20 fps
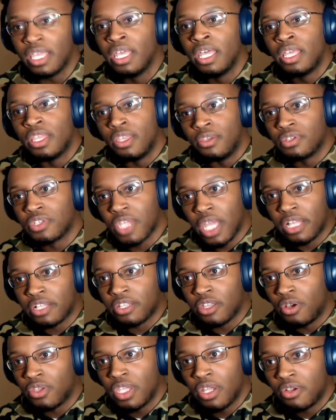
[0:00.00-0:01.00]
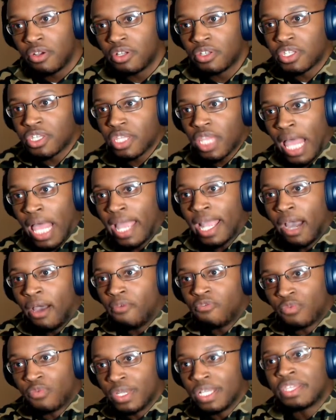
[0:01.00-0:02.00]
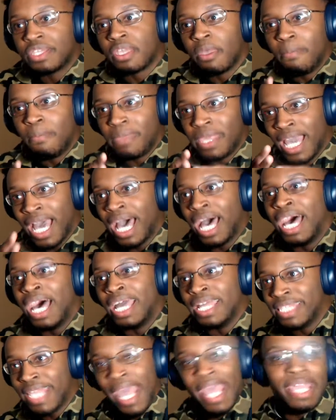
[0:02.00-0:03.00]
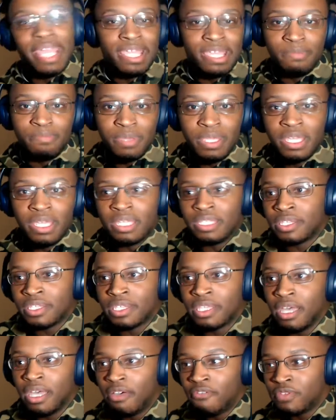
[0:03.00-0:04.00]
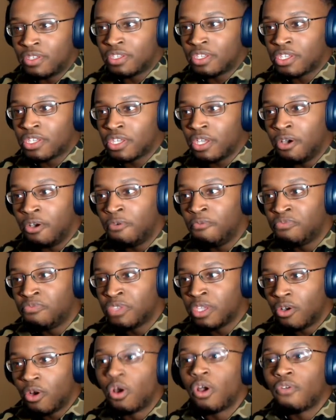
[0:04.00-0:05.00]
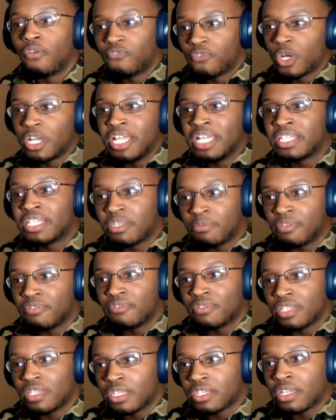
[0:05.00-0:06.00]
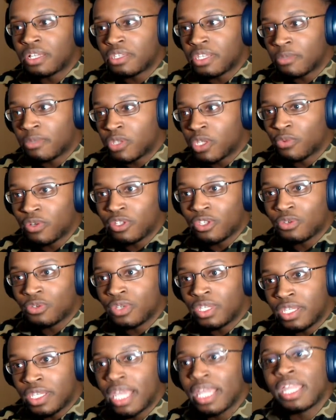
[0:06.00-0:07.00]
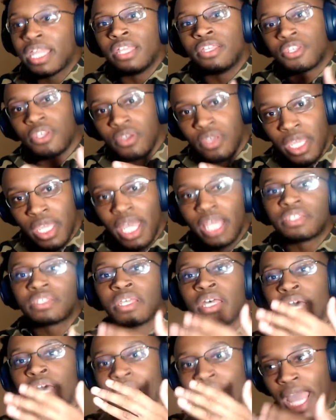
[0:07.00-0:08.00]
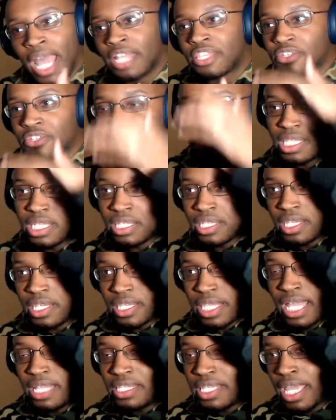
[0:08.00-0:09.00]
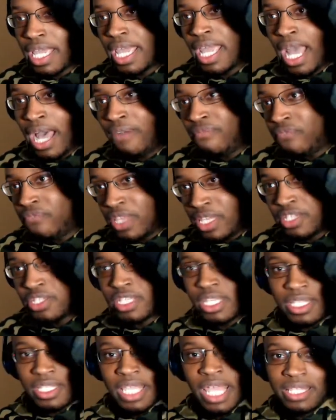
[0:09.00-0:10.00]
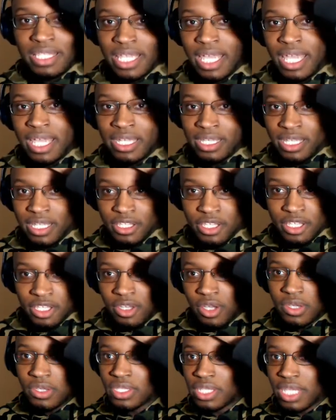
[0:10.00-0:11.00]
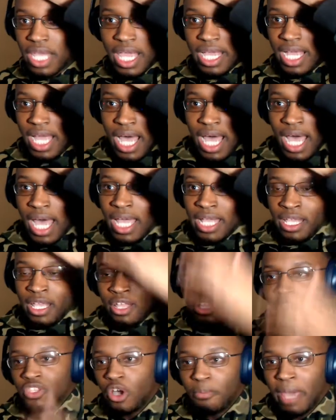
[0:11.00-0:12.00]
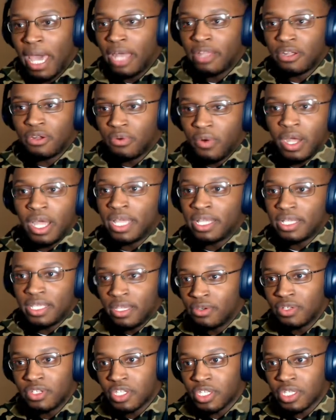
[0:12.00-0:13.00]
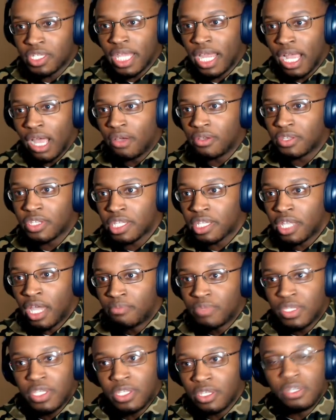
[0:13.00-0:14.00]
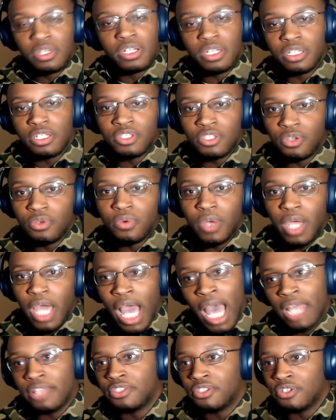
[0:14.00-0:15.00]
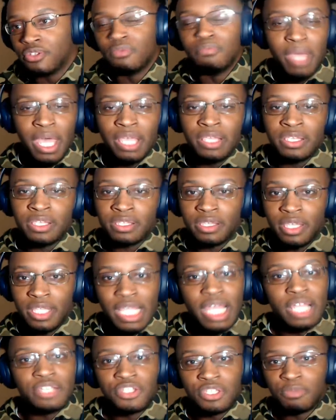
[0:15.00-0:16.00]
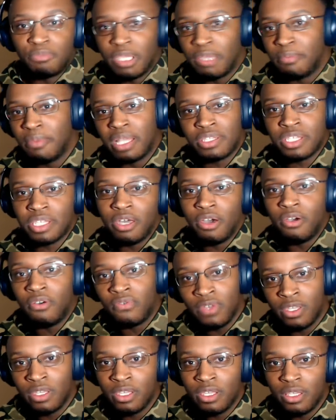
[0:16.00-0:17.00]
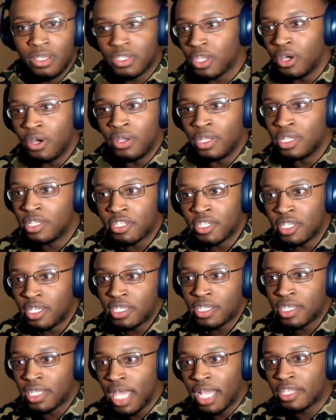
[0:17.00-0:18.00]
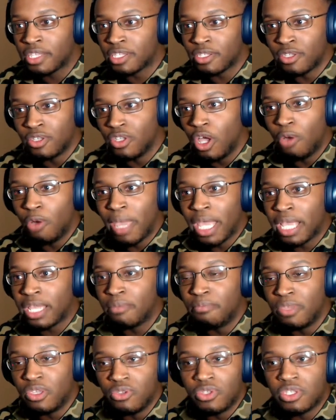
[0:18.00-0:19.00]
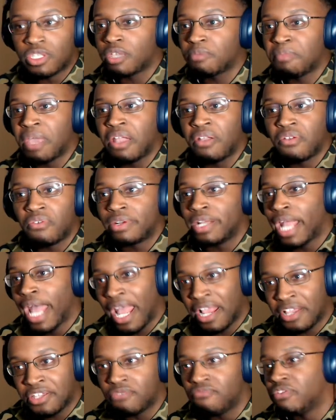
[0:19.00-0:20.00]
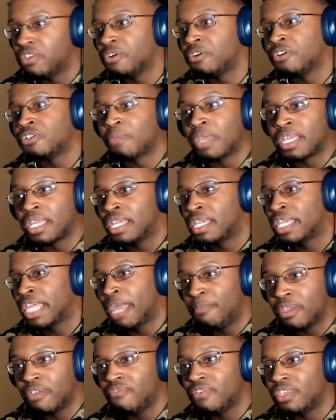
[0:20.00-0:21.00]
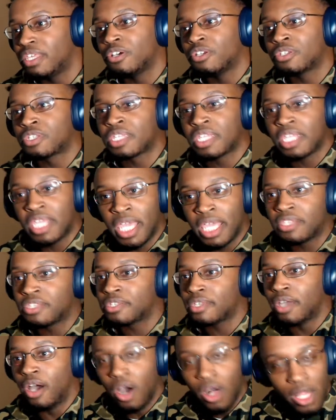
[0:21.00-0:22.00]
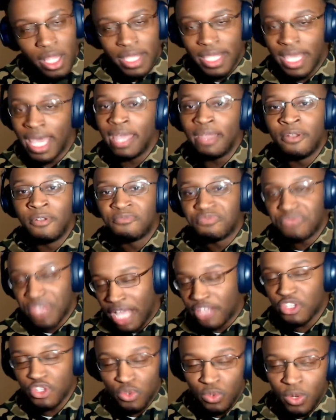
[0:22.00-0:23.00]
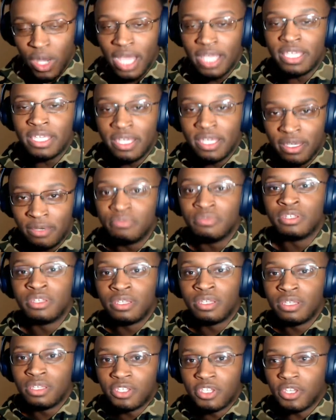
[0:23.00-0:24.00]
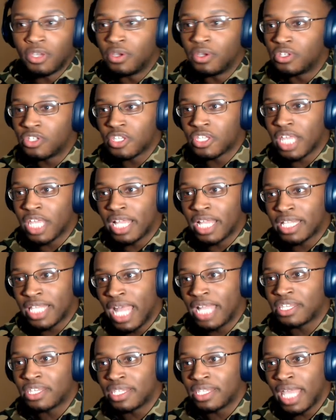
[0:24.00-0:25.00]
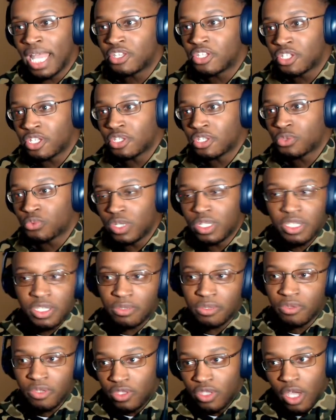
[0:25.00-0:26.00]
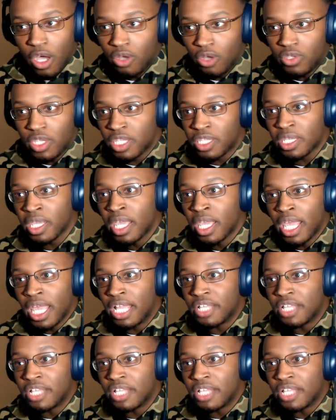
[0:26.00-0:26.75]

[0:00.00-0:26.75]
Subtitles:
It was like, though, there was like a reason behind that EP and stuff, and so, or for it to be released on September 22nd. So yes, I had to release it that day. I finished it that day, and so it was like, I, no matter what, it was just like, I'm still gonna do what I do best, and that's just be myself. So it's just, that's, you know, making music, making reaction videos, making gaming videos, skits, all of that. That's who I am. So it's just like, that's just what's, you know, it's